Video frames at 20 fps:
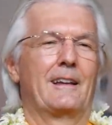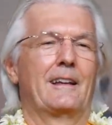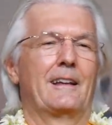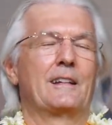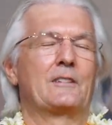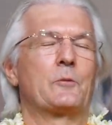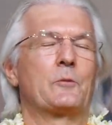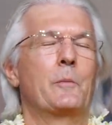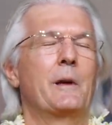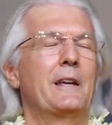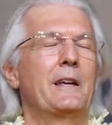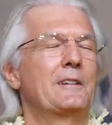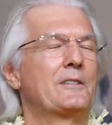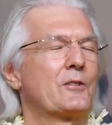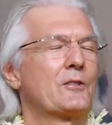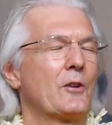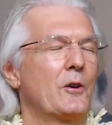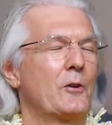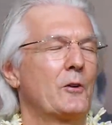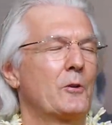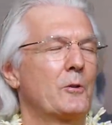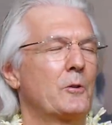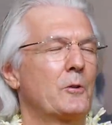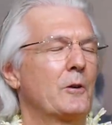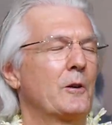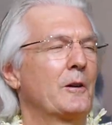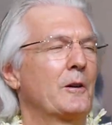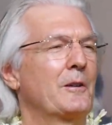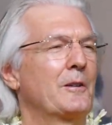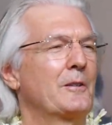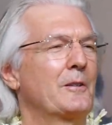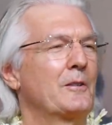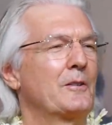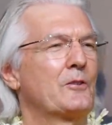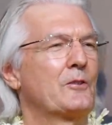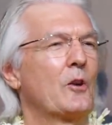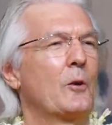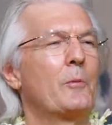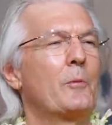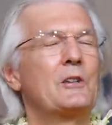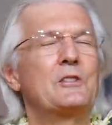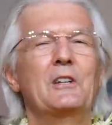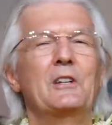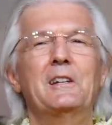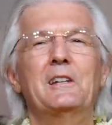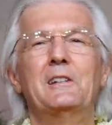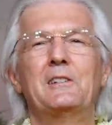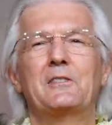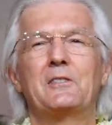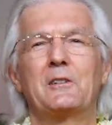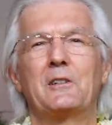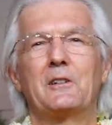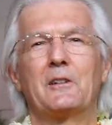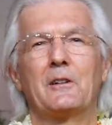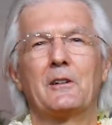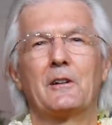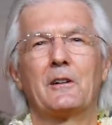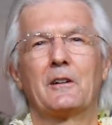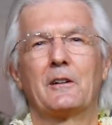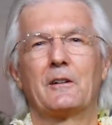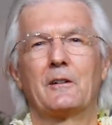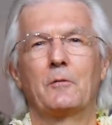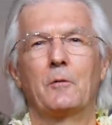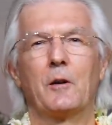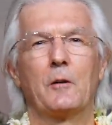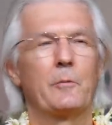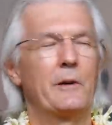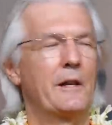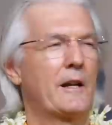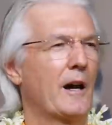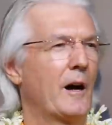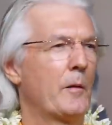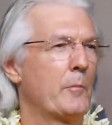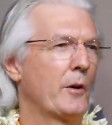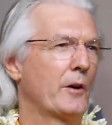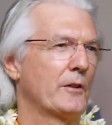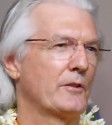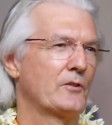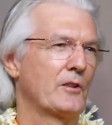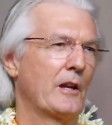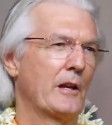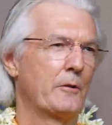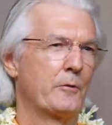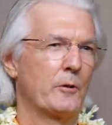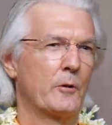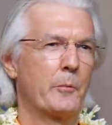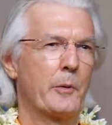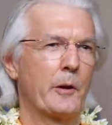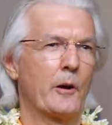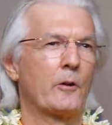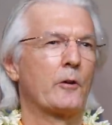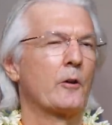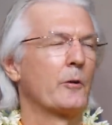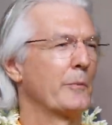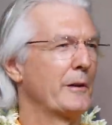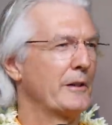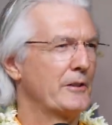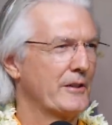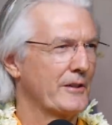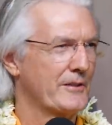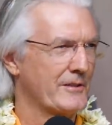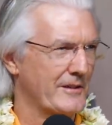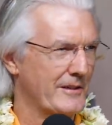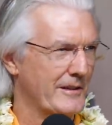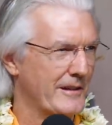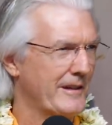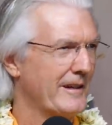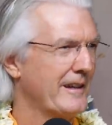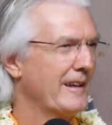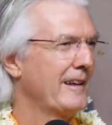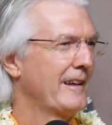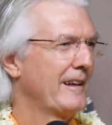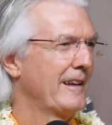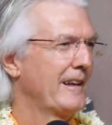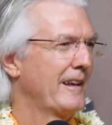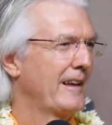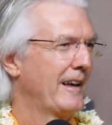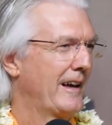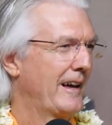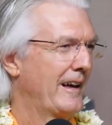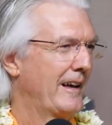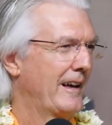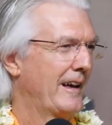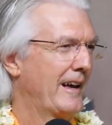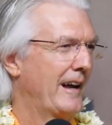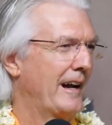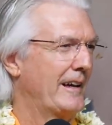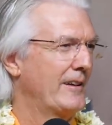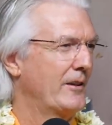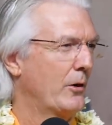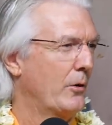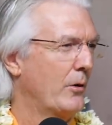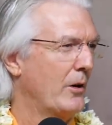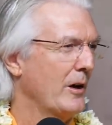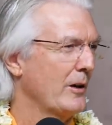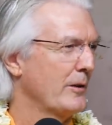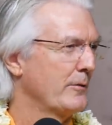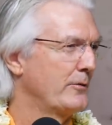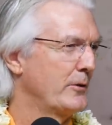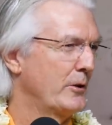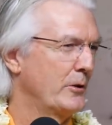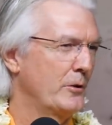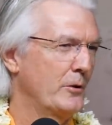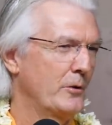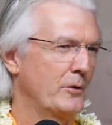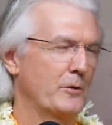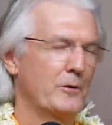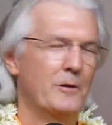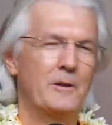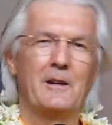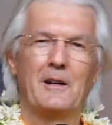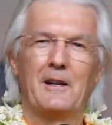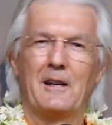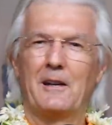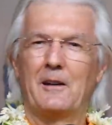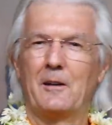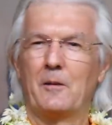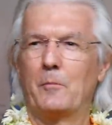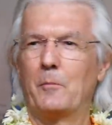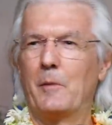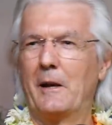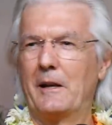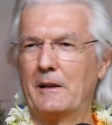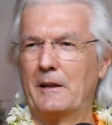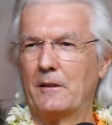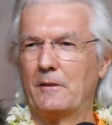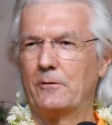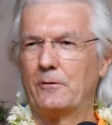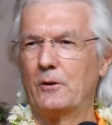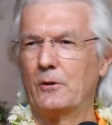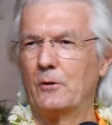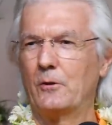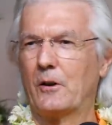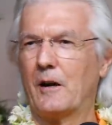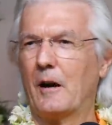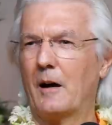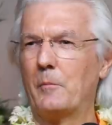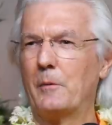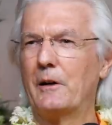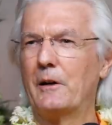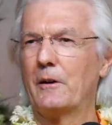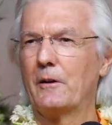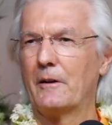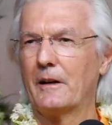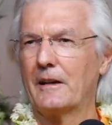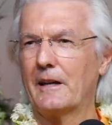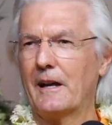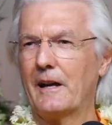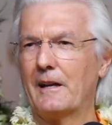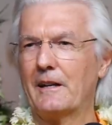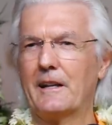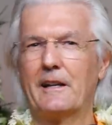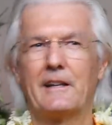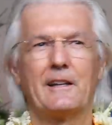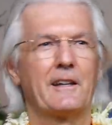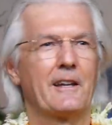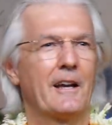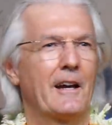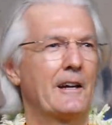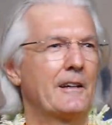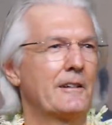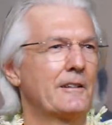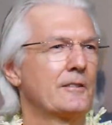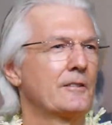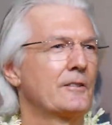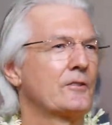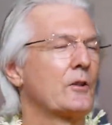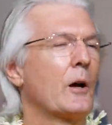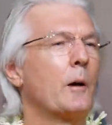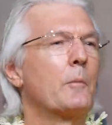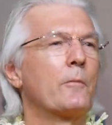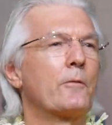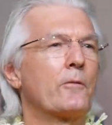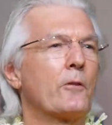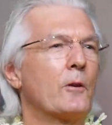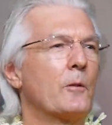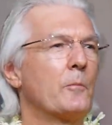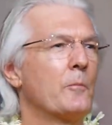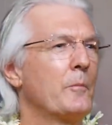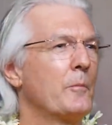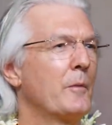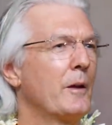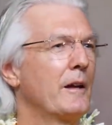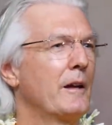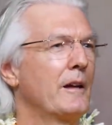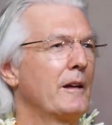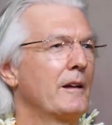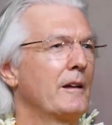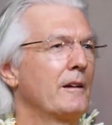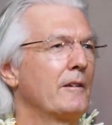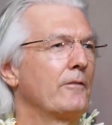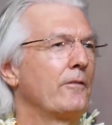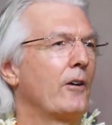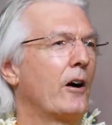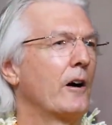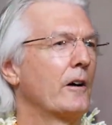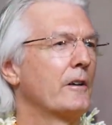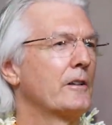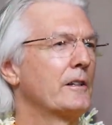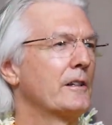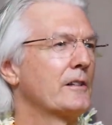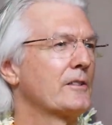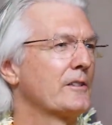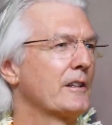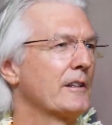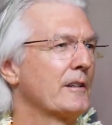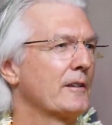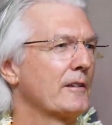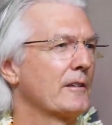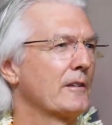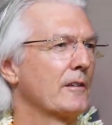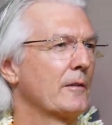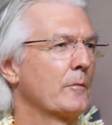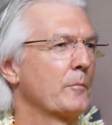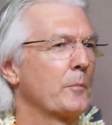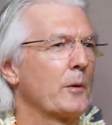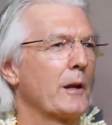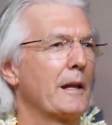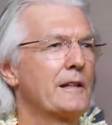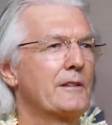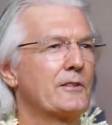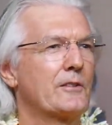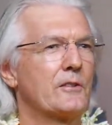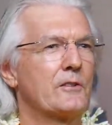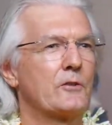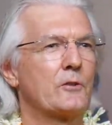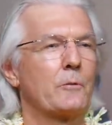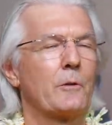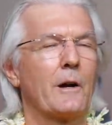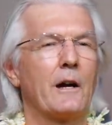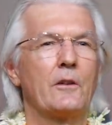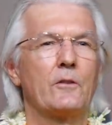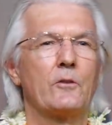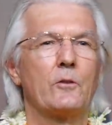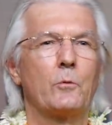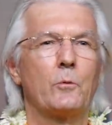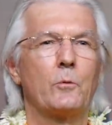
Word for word: It's made so, so much easier when we come on sacred pilgrimage, isn't it? I know all of you, many of you come here again and again, some from far distant places around the